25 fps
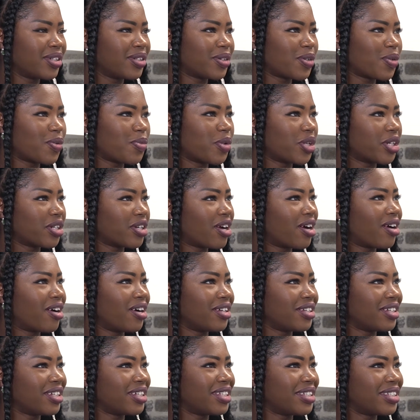Oh my god,
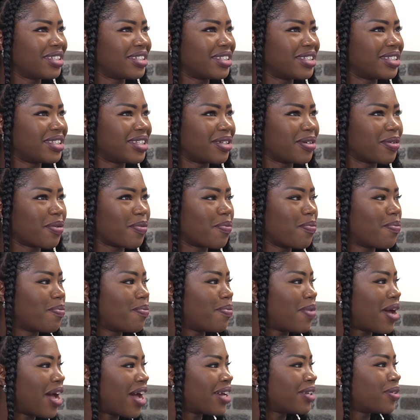and the
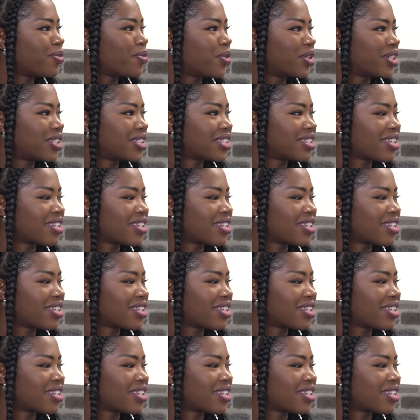mat was